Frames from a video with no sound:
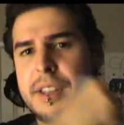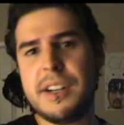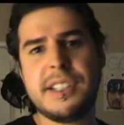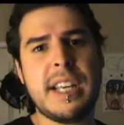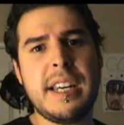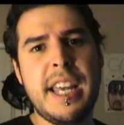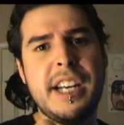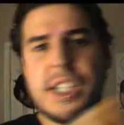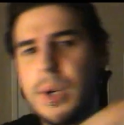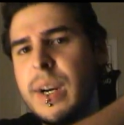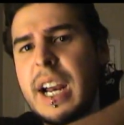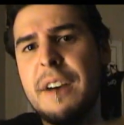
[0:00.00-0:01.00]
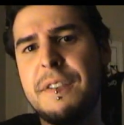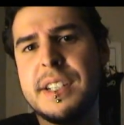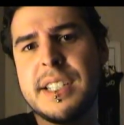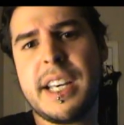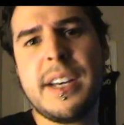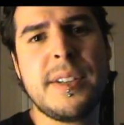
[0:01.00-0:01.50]
in there Sunday showing off
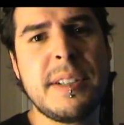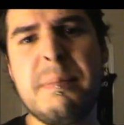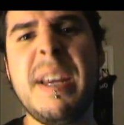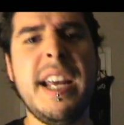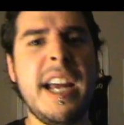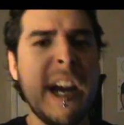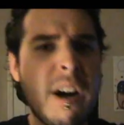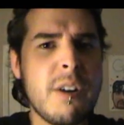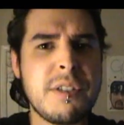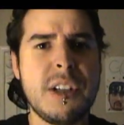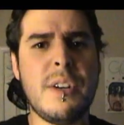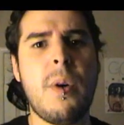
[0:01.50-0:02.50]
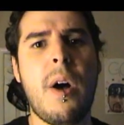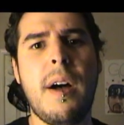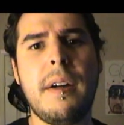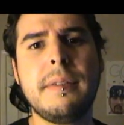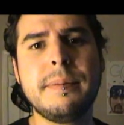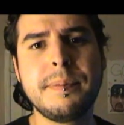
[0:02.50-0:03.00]
his skills and being a hero to you
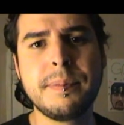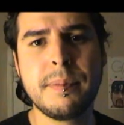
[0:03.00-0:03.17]
all.